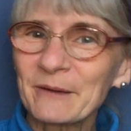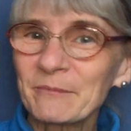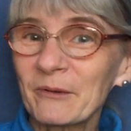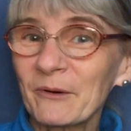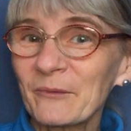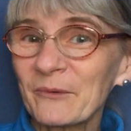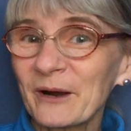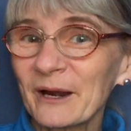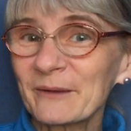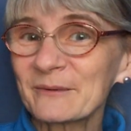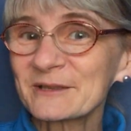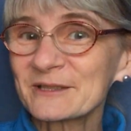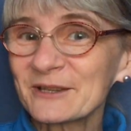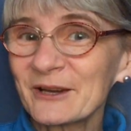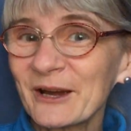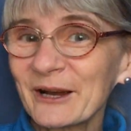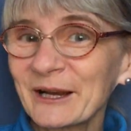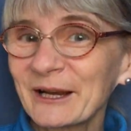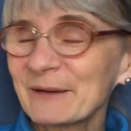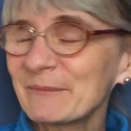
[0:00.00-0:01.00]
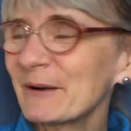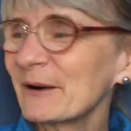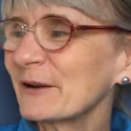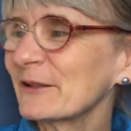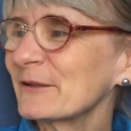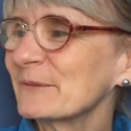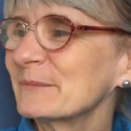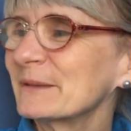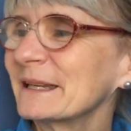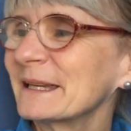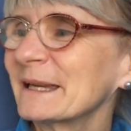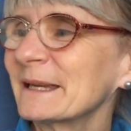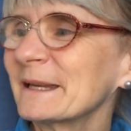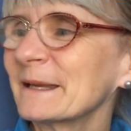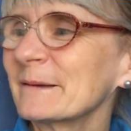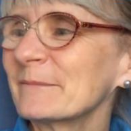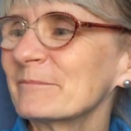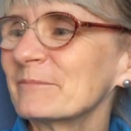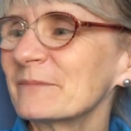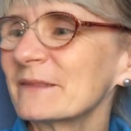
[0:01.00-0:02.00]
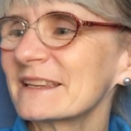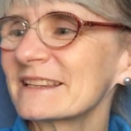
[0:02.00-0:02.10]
about what I was talking about at the beginning.